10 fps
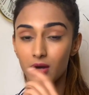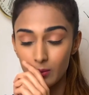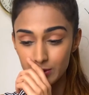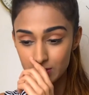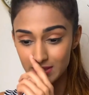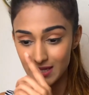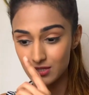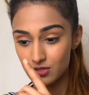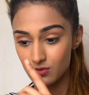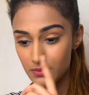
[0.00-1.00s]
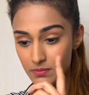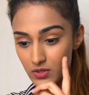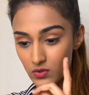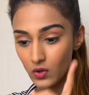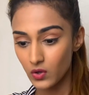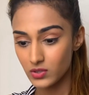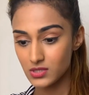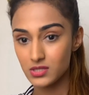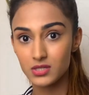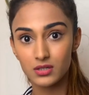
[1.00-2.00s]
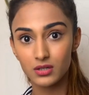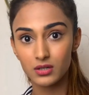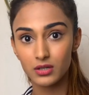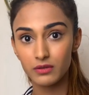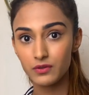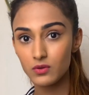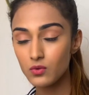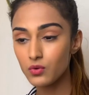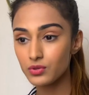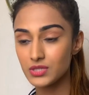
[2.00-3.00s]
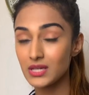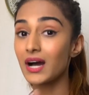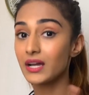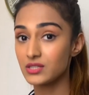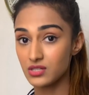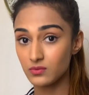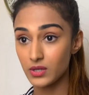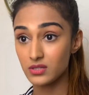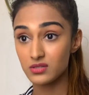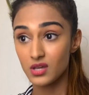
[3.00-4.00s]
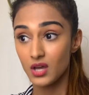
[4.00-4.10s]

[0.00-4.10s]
which is attached to it, because if you go to see hygiene wise,